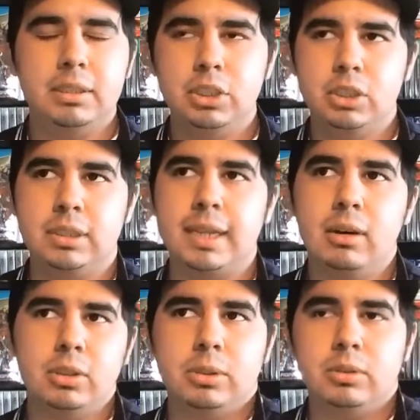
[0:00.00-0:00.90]
just the
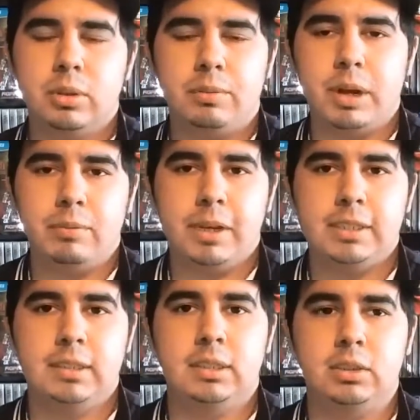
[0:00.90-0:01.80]
title screens for the Final
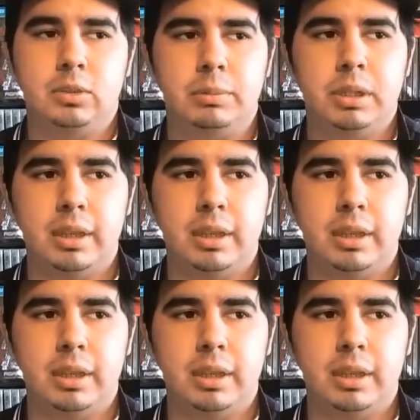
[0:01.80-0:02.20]
Fantasy series, for me,